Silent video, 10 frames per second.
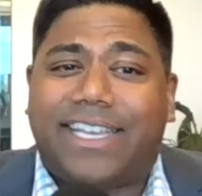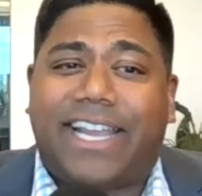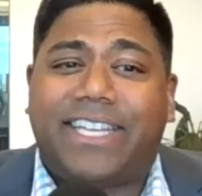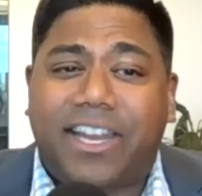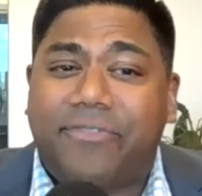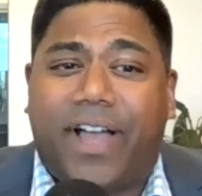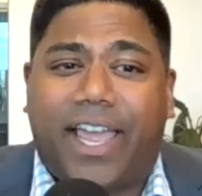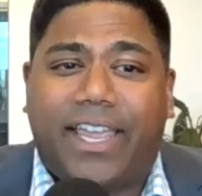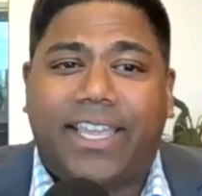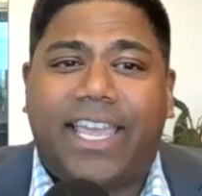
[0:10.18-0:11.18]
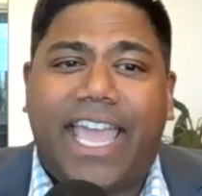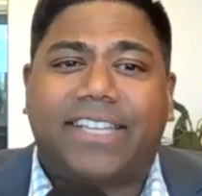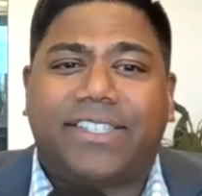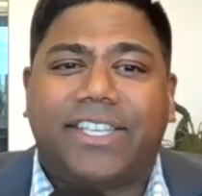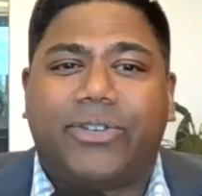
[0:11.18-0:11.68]
in identifying
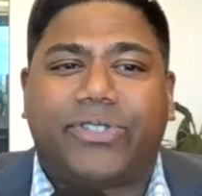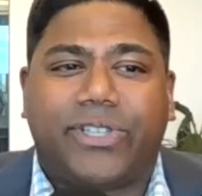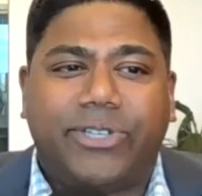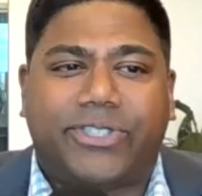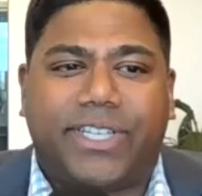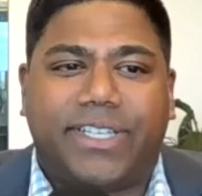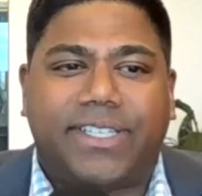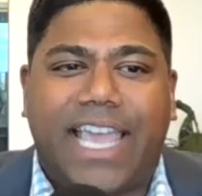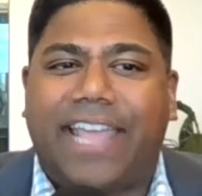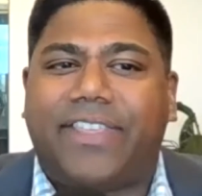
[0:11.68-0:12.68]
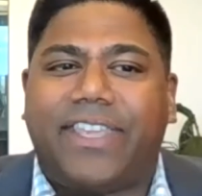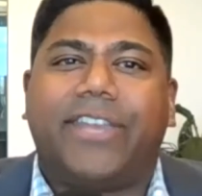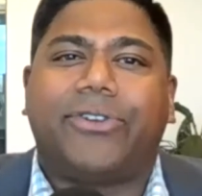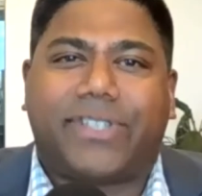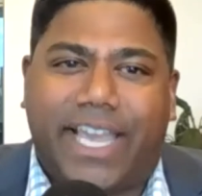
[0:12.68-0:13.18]
SEO solutions at the
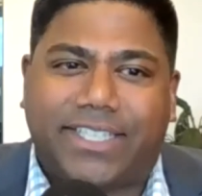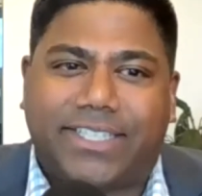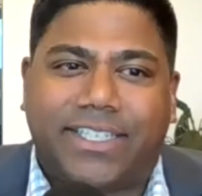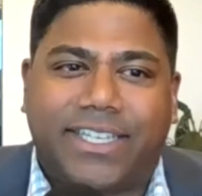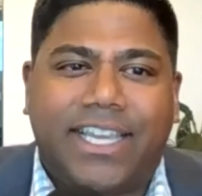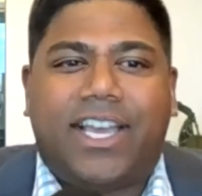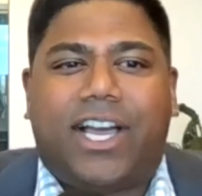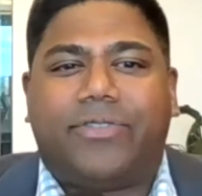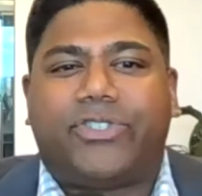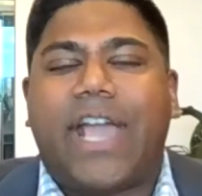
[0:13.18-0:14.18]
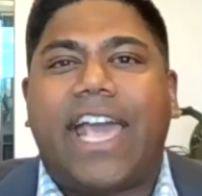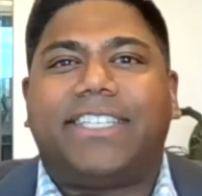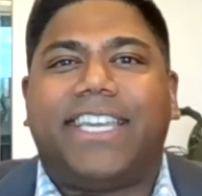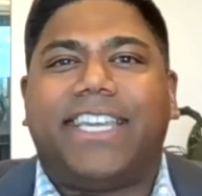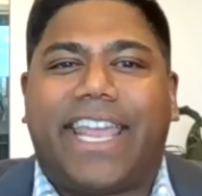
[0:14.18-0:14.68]
intersection of
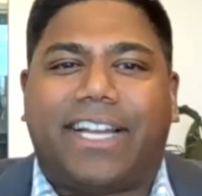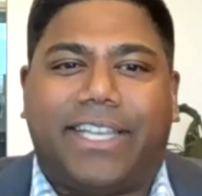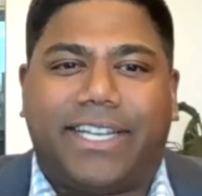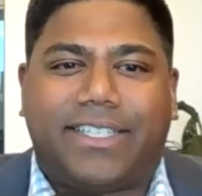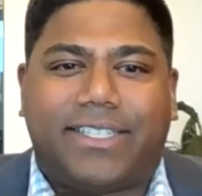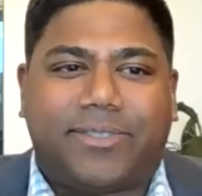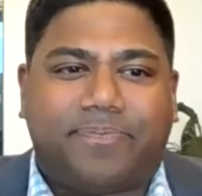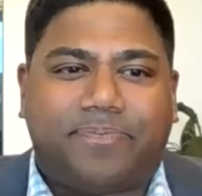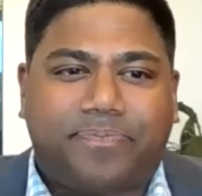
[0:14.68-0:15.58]
strategy and analytics.